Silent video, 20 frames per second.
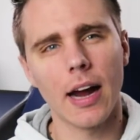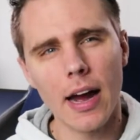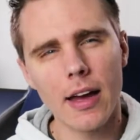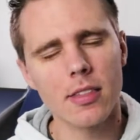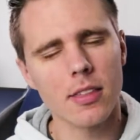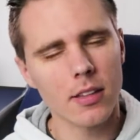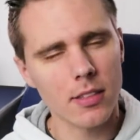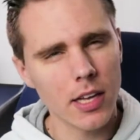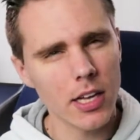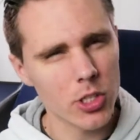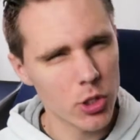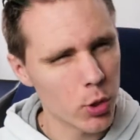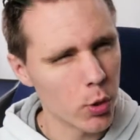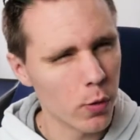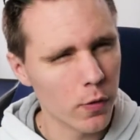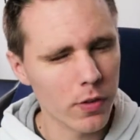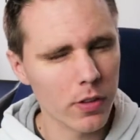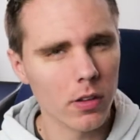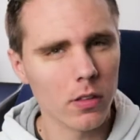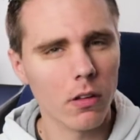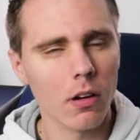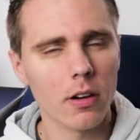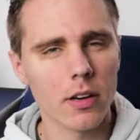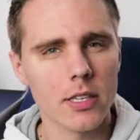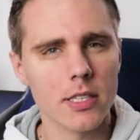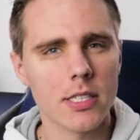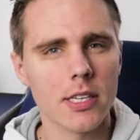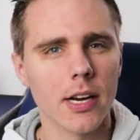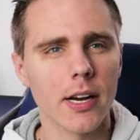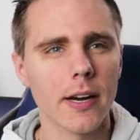I thought that too for the
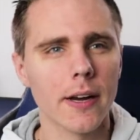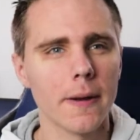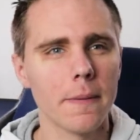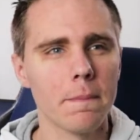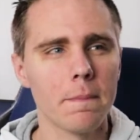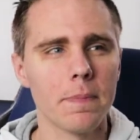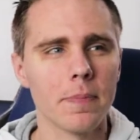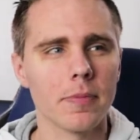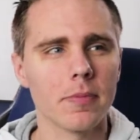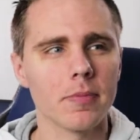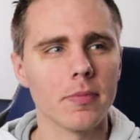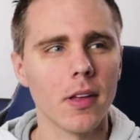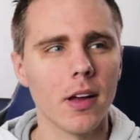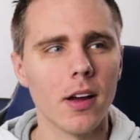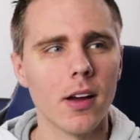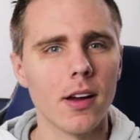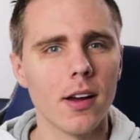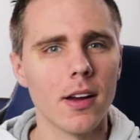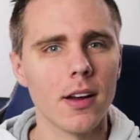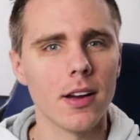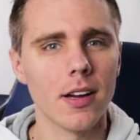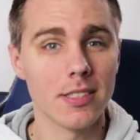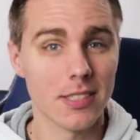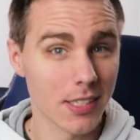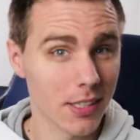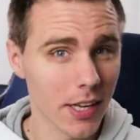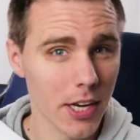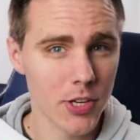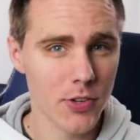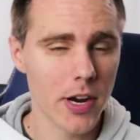longest time
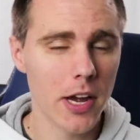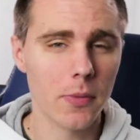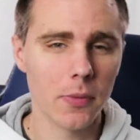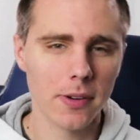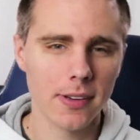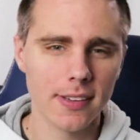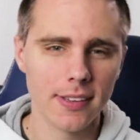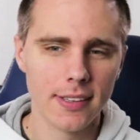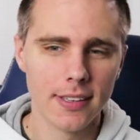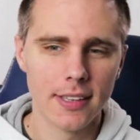until I tried one.